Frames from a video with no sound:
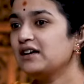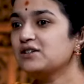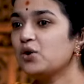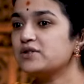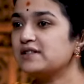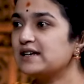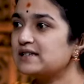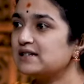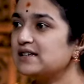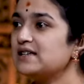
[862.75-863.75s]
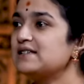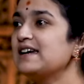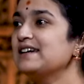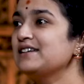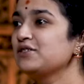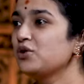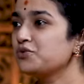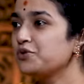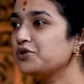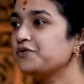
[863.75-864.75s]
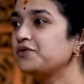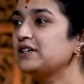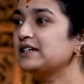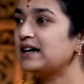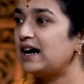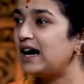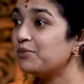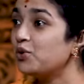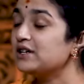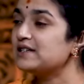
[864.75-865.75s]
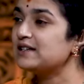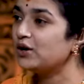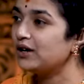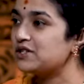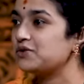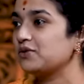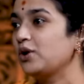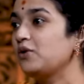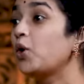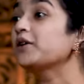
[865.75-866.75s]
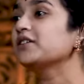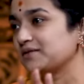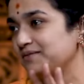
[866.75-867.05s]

goes just like it goes beautifully harmoniously on a water.